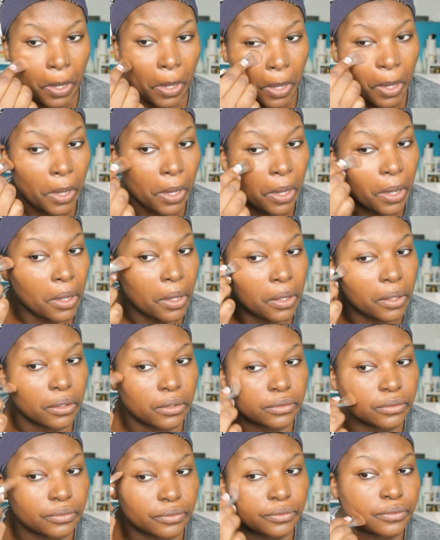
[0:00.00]
is,
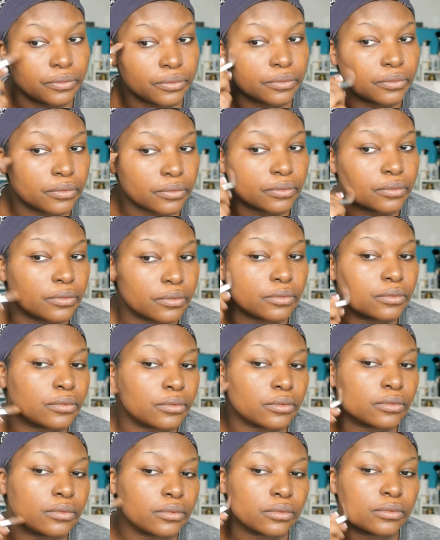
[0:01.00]
I used
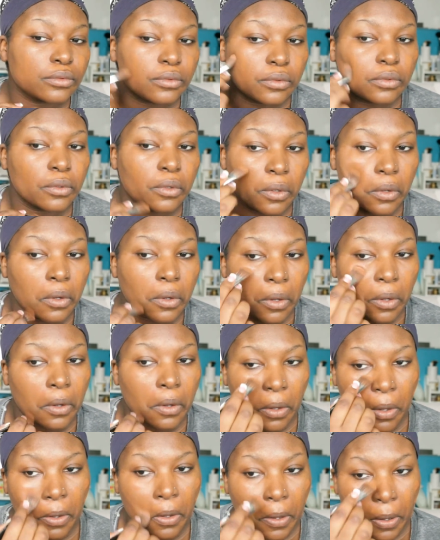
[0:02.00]
a
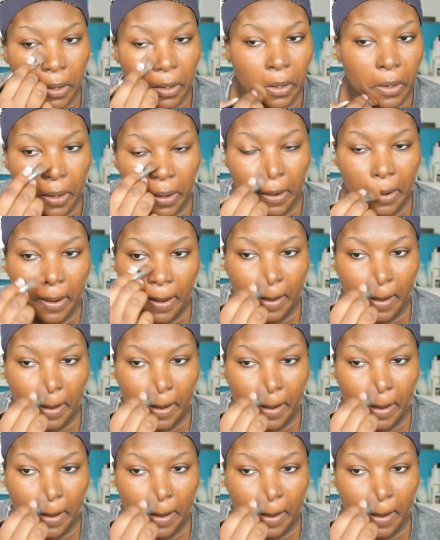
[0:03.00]
flat